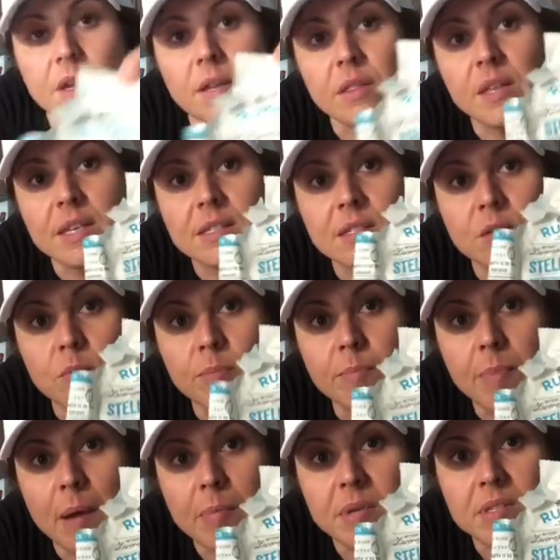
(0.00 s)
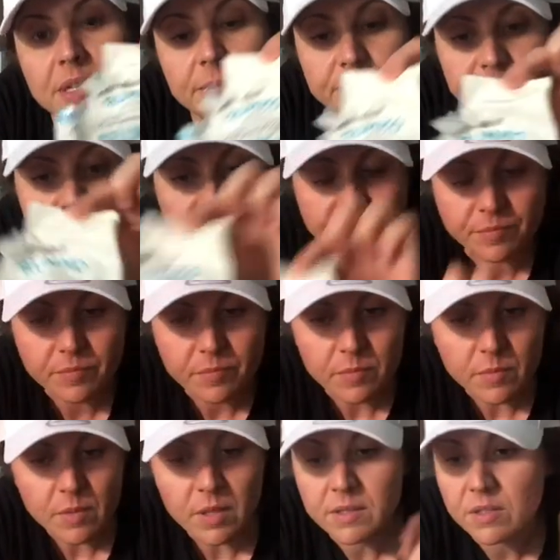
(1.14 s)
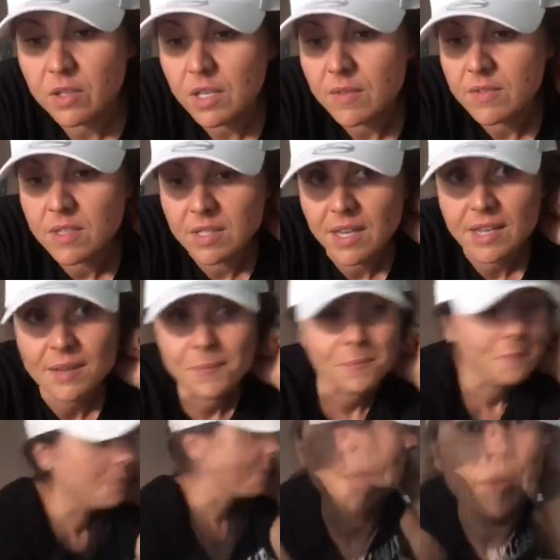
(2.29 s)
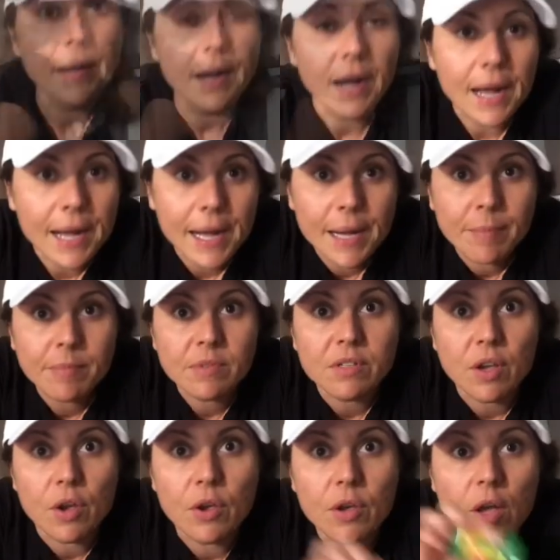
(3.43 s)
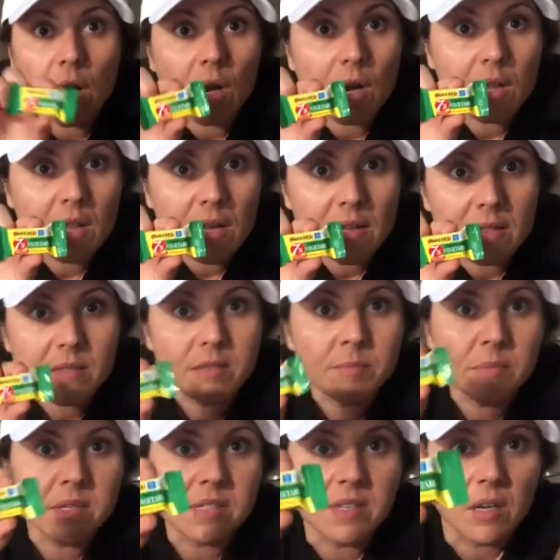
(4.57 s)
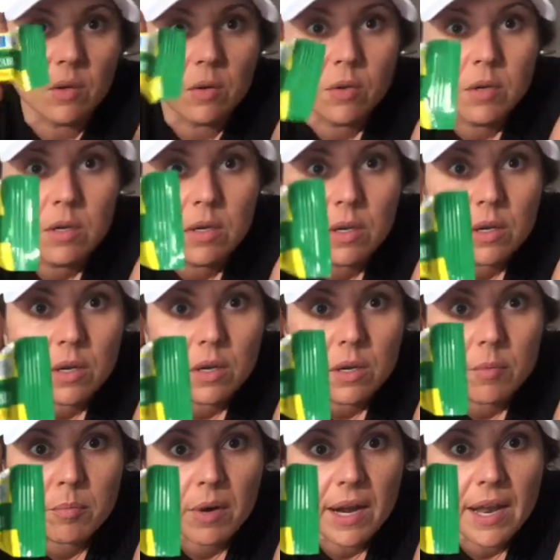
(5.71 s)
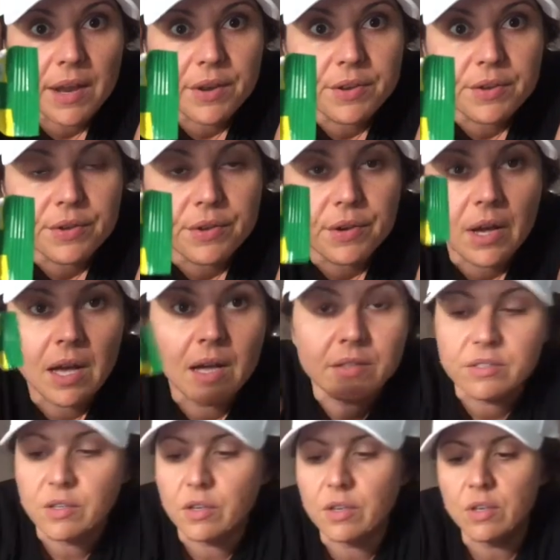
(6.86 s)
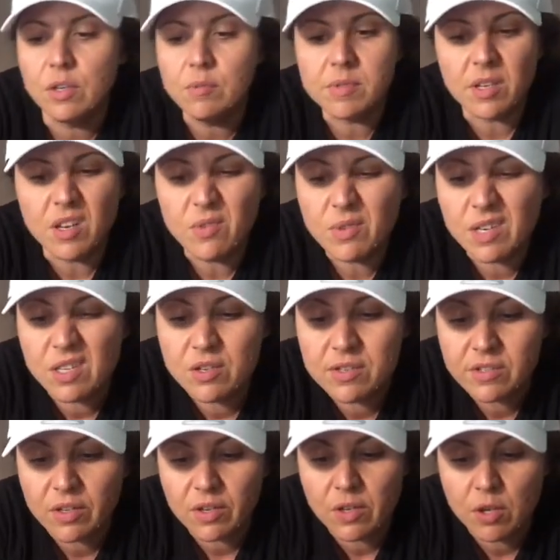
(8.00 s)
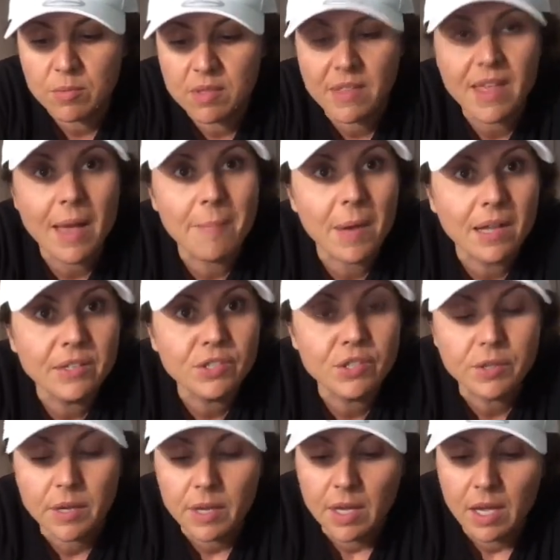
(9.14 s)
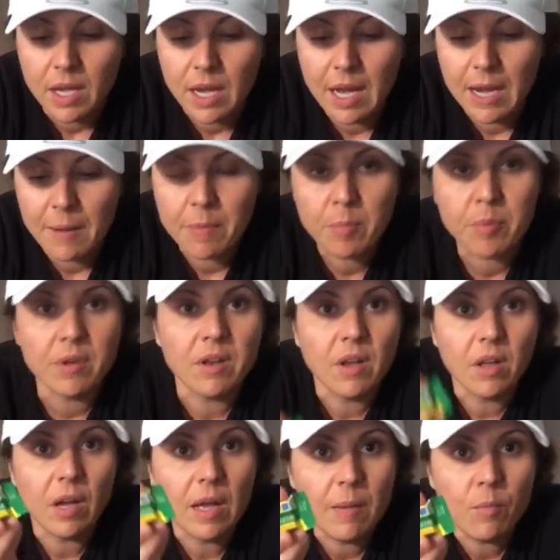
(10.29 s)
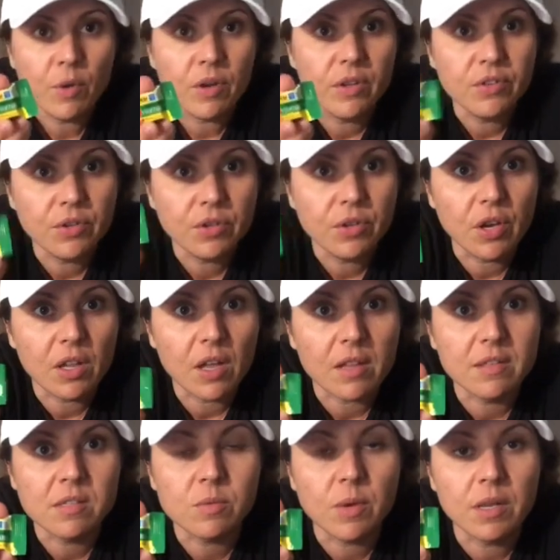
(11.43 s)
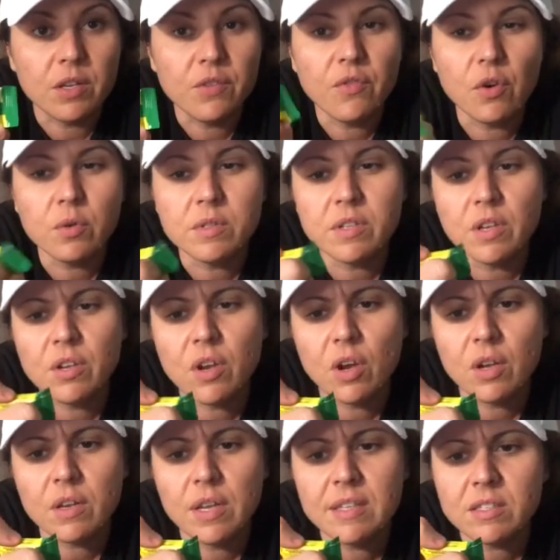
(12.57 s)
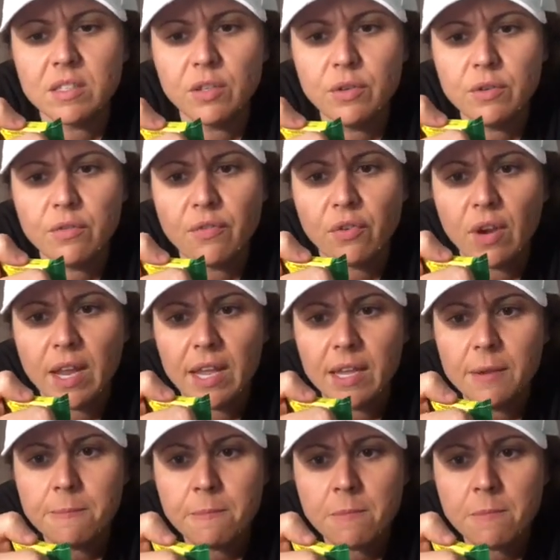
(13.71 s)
these little puppies in. So it gives a set. So I like this Marcel brand stock cubes. I don't really use stock cubes that much, but when I do, I like this one. You've also got, it's gluten free.